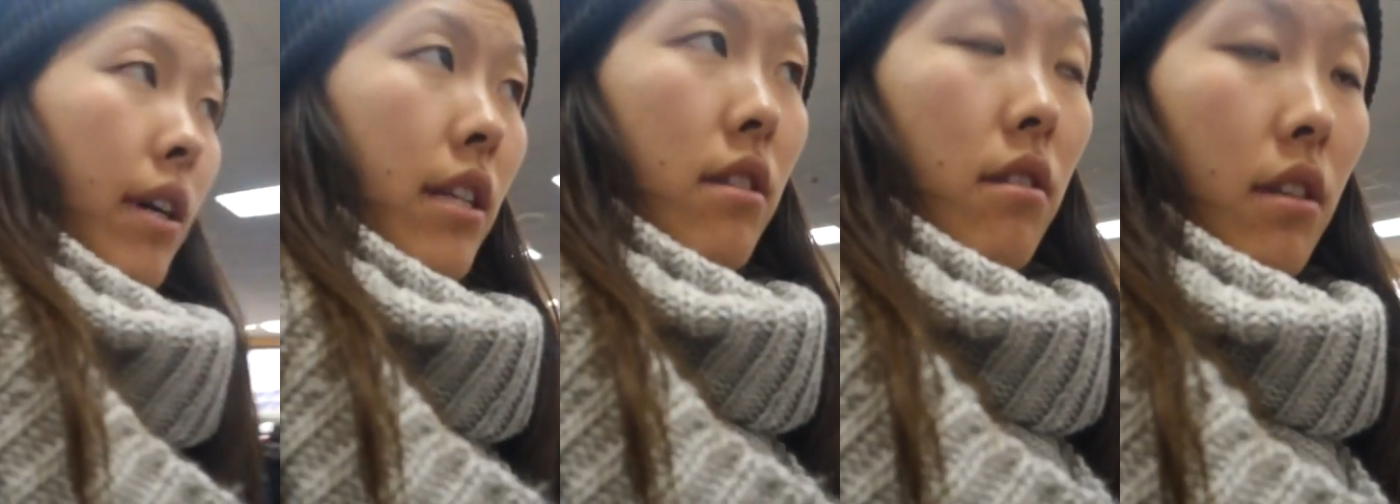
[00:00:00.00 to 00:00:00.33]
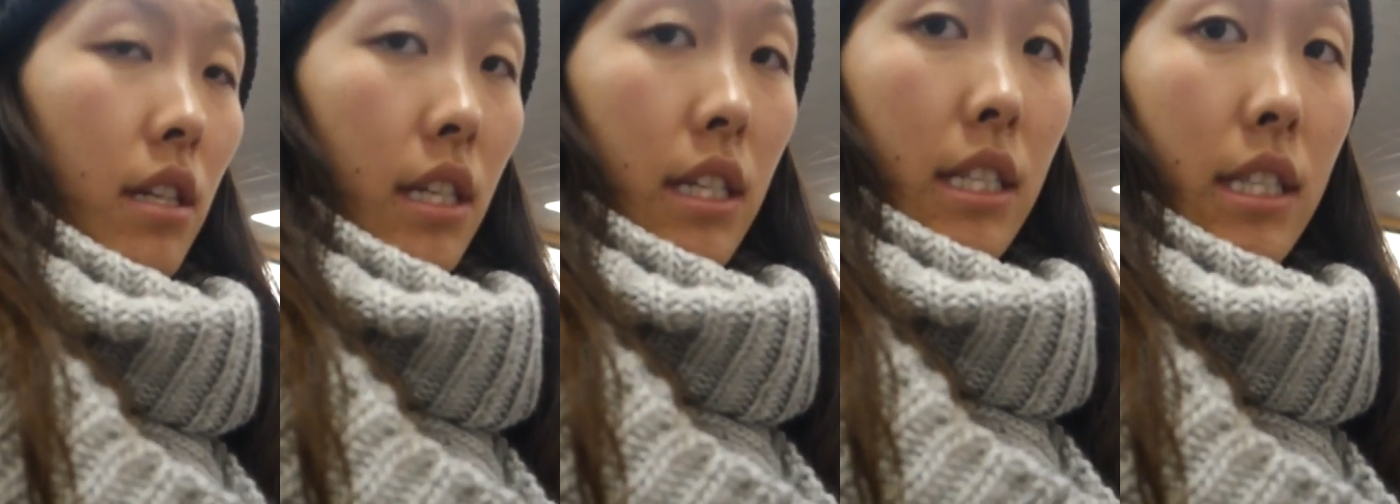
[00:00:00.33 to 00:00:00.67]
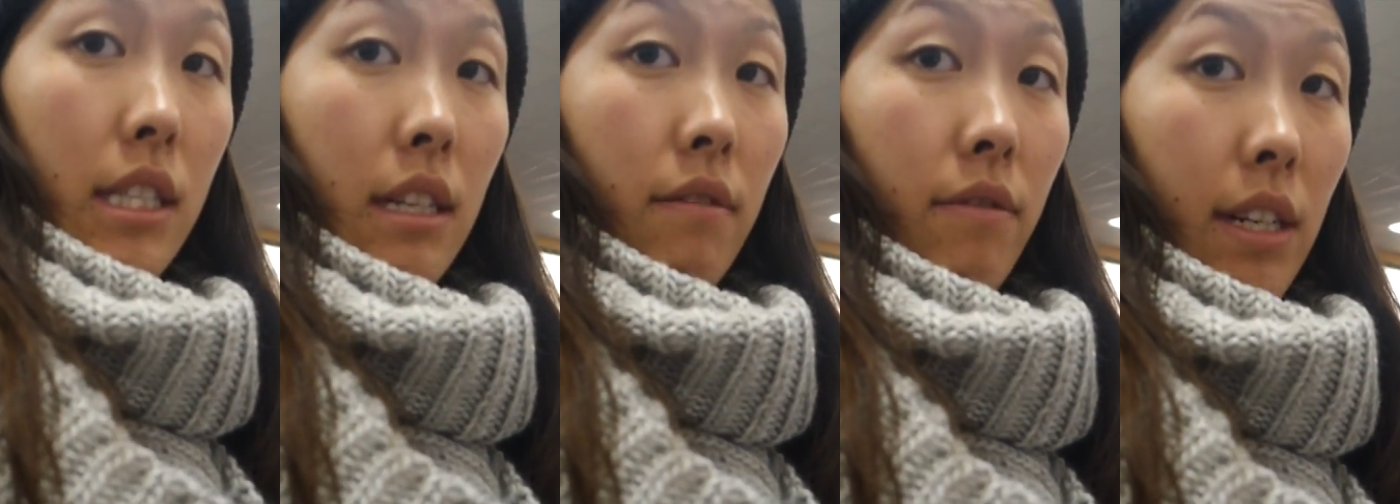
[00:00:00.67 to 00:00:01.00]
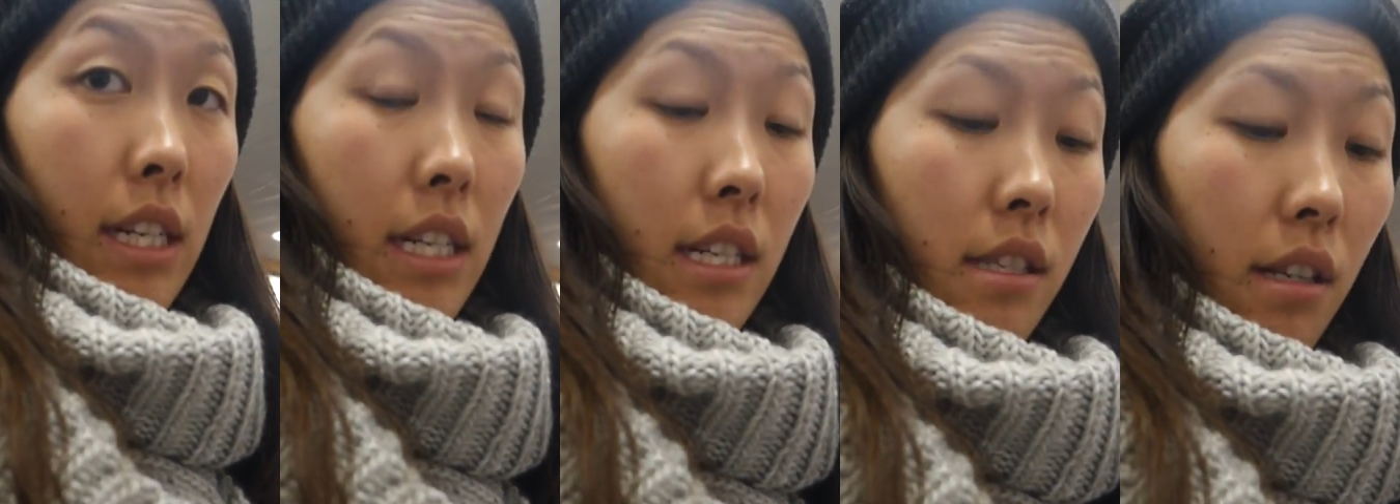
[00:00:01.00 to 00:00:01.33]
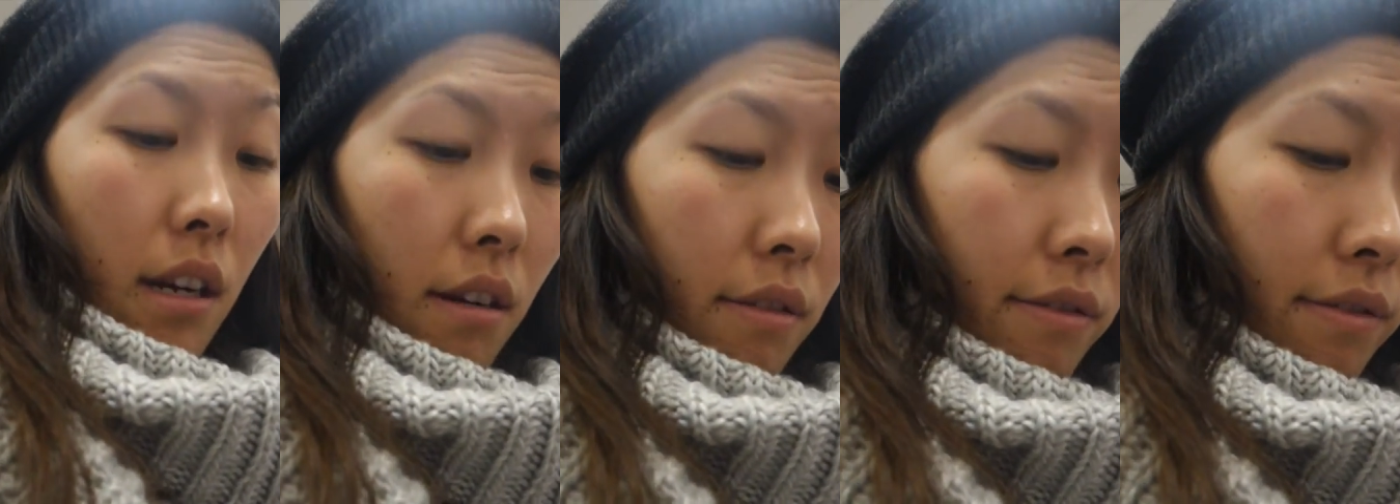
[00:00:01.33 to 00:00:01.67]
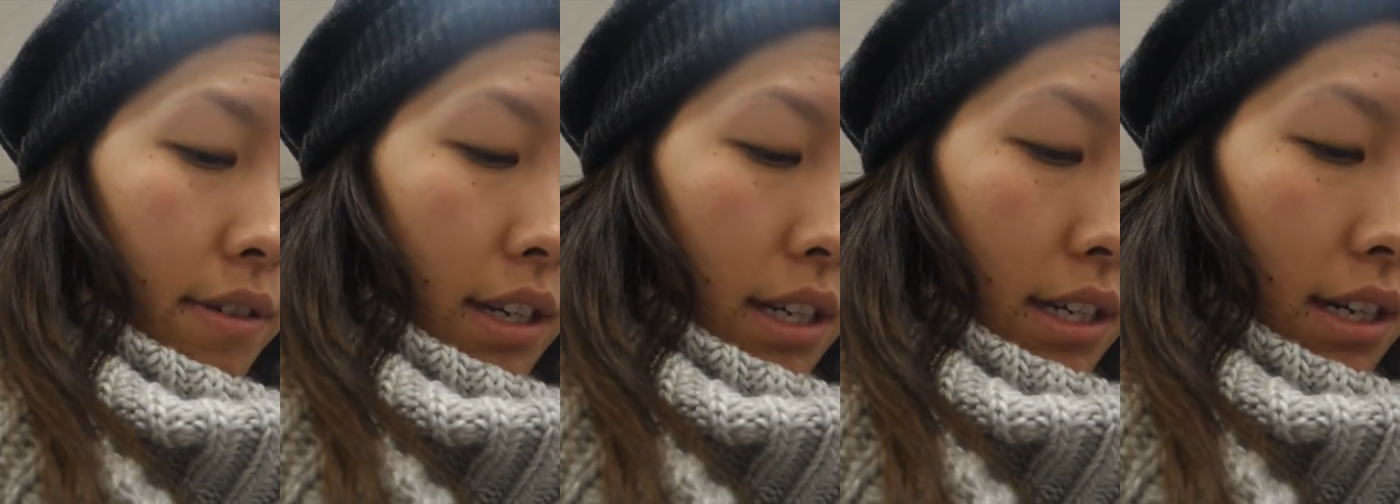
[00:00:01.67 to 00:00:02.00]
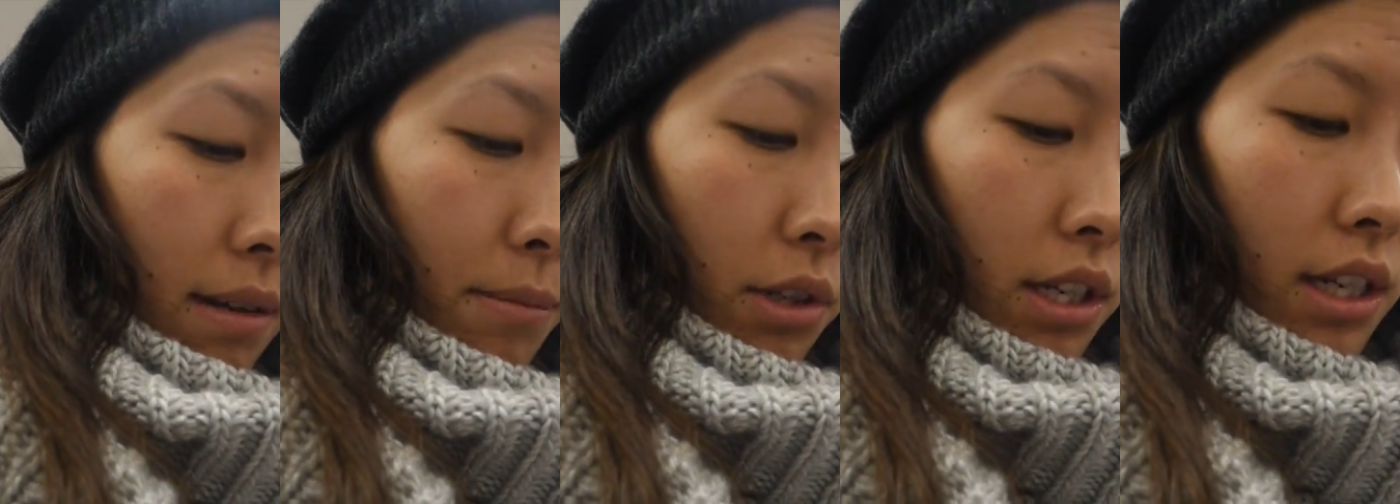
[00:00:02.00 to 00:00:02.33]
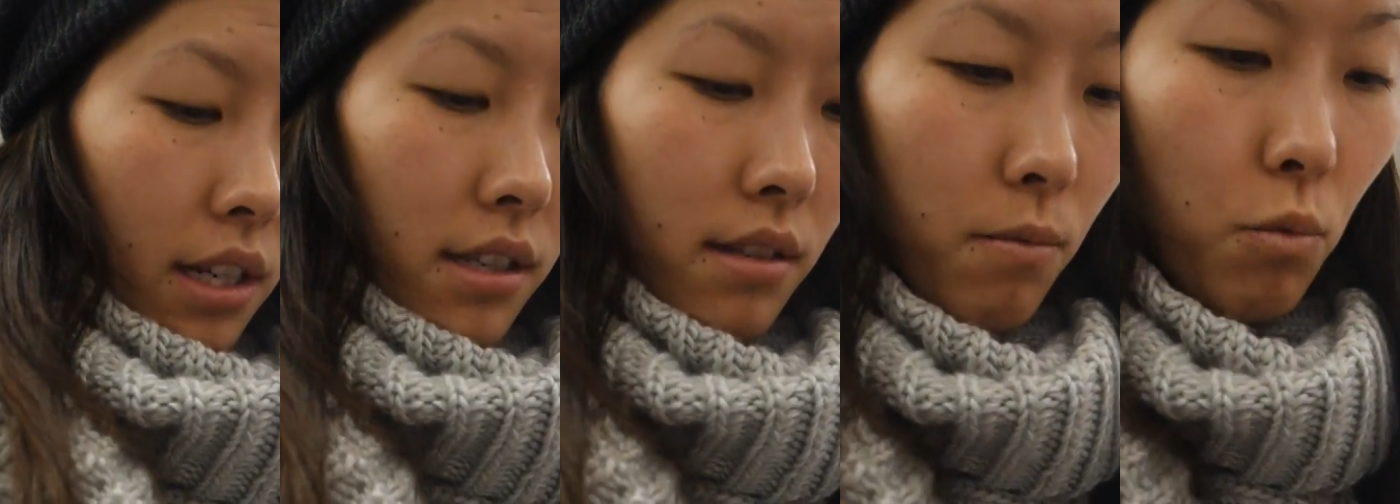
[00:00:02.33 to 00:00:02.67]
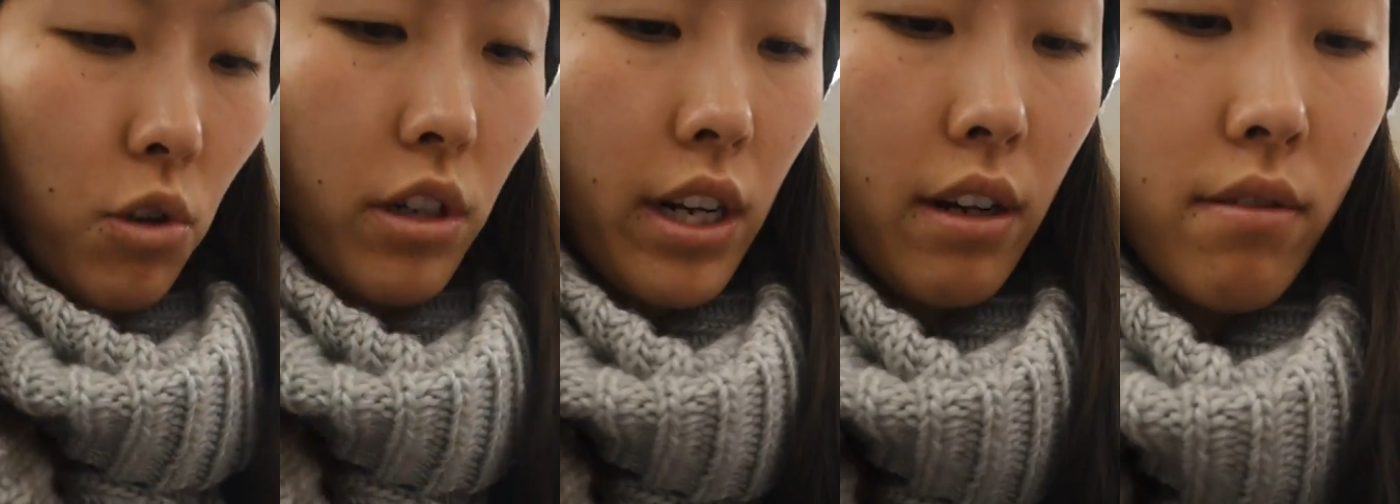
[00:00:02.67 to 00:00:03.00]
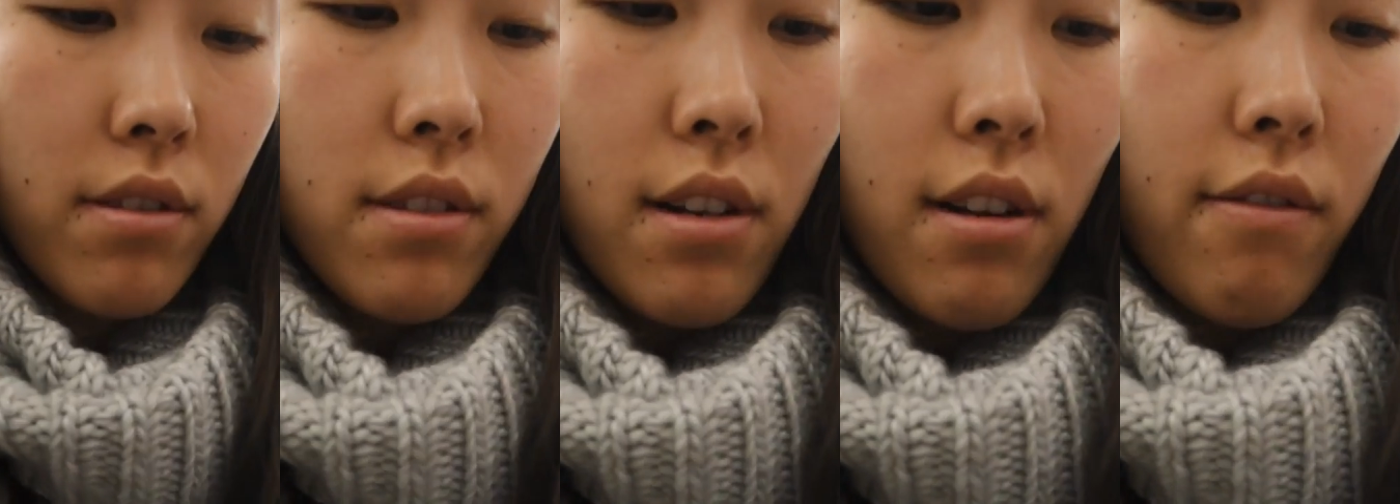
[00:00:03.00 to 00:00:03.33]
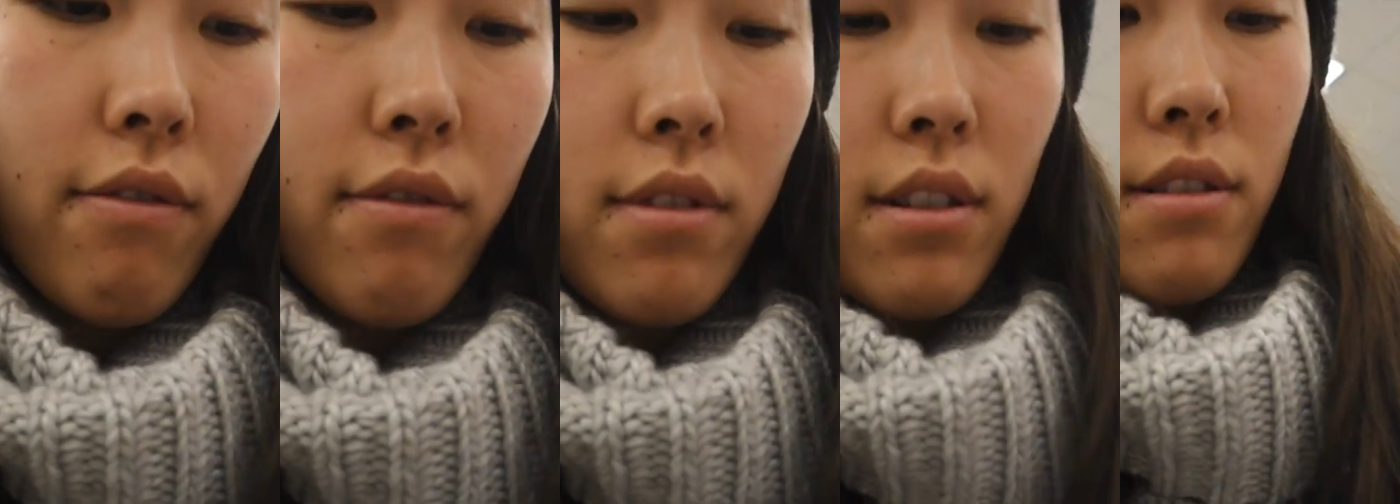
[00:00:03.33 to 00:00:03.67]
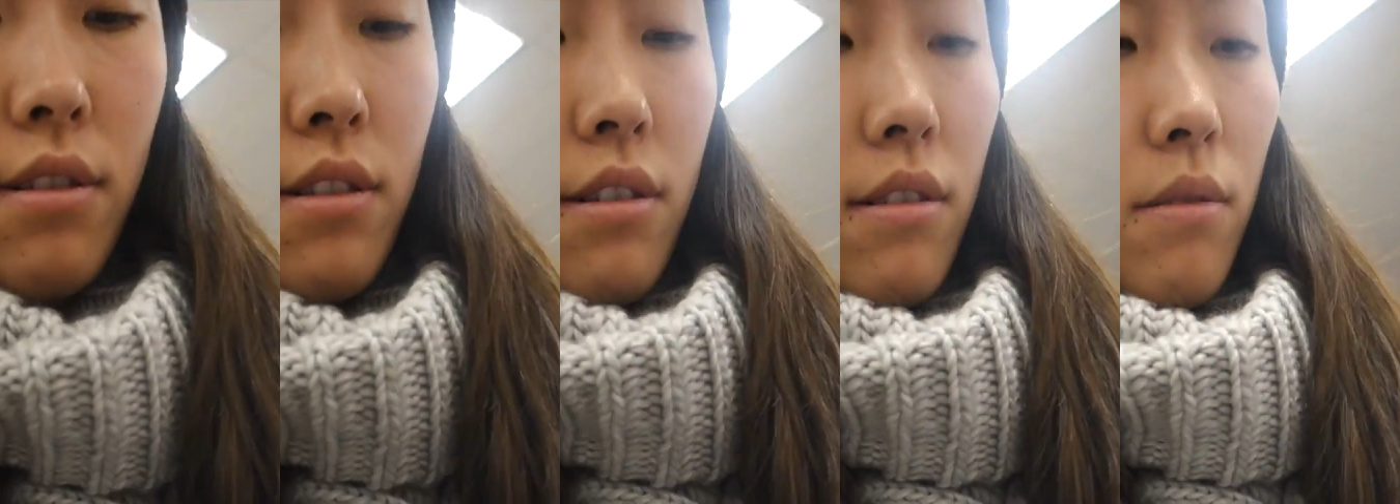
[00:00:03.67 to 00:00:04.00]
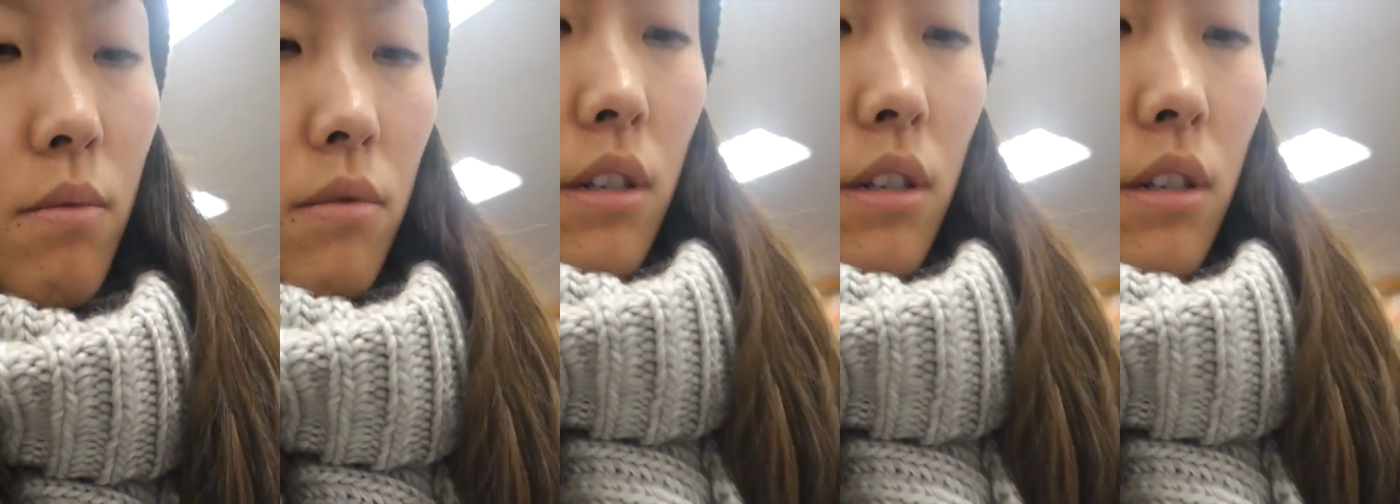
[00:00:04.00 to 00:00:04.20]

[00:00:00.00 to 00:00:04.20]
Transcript: Wyatt's looking at Disney Infinity stuff, and I'm looking at some workout stuff. I don't know, this